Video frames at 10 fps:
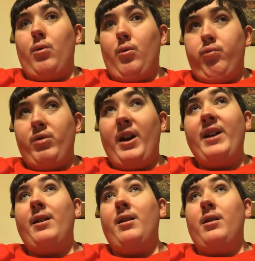
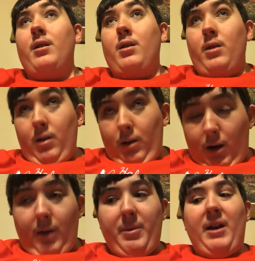pray
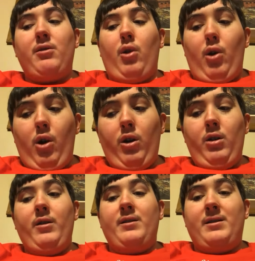about
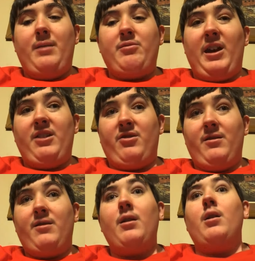all temptations